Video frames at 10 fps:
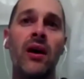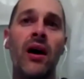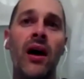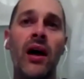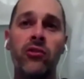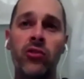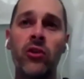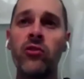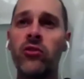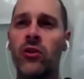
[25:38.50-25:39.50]
Our
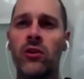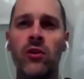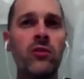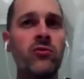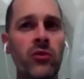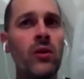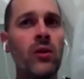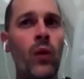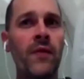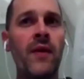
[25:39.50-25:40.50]
churches are not doing
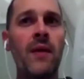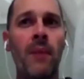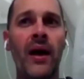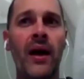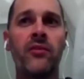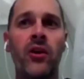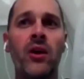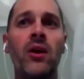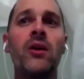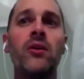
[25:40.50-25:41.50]
what they might
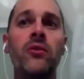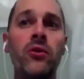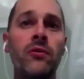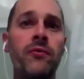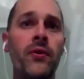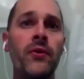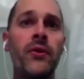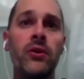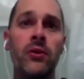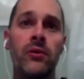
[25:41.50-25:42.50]
do for the
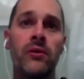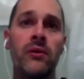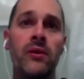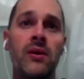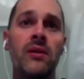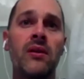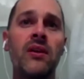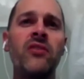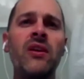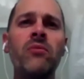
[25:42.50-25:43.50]
youth. There
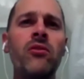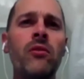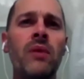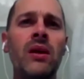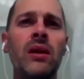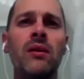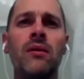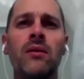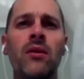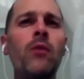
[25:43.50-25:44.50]
seems to be
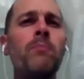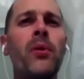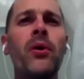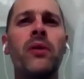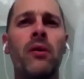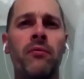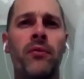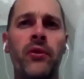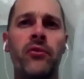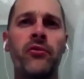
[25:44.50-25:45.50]
no burden
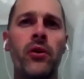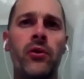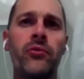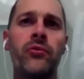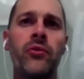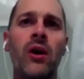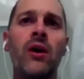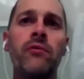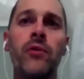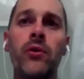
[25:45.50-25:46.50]
for the souls
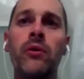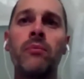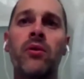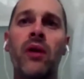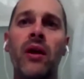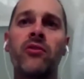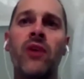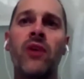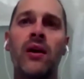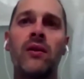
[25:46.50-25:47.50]
for whom Christ died.